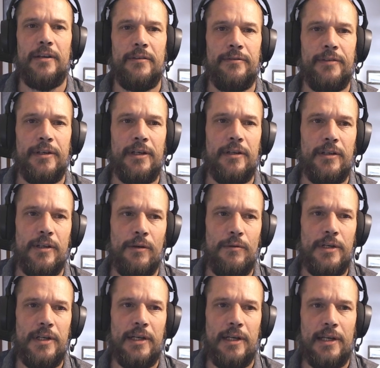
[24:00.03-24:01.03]
think the
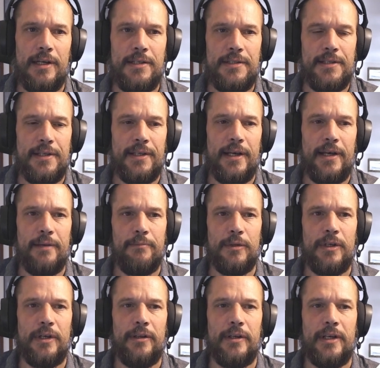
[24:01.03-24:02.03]
only class that I'm
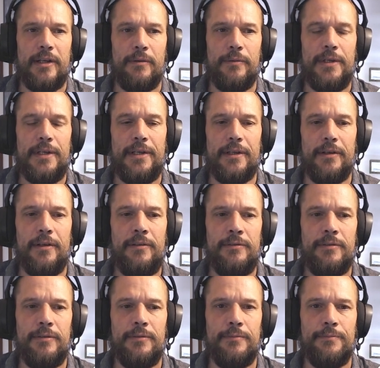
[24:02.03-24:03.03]
gonna get rid
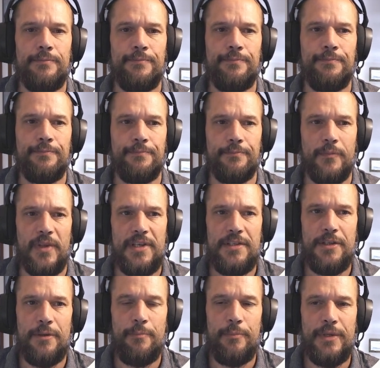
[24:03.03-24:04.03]
of is
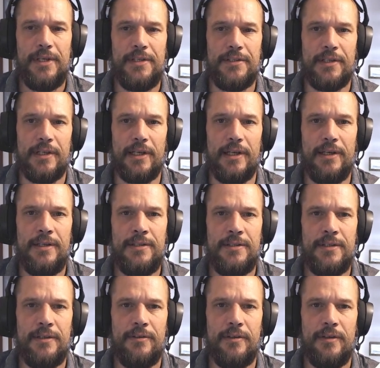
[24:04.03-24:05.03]
the piece
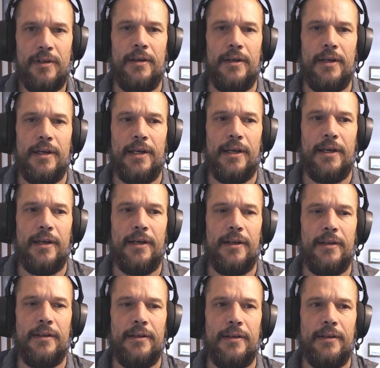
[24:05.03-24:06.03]
class,
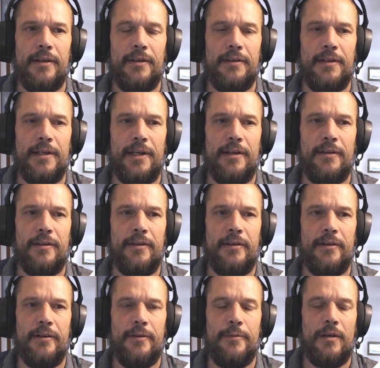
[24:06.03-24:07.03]
and
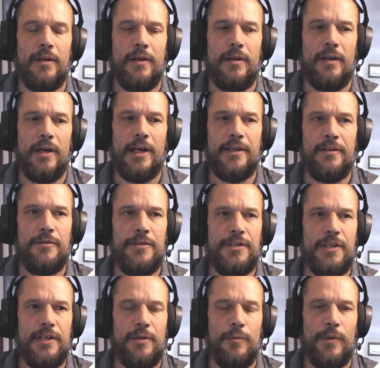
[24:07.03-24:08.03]
then I don't
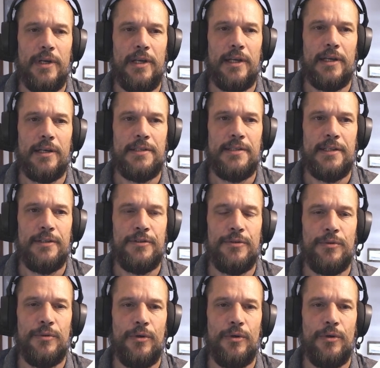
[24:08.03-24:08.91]
see a way, like I said, to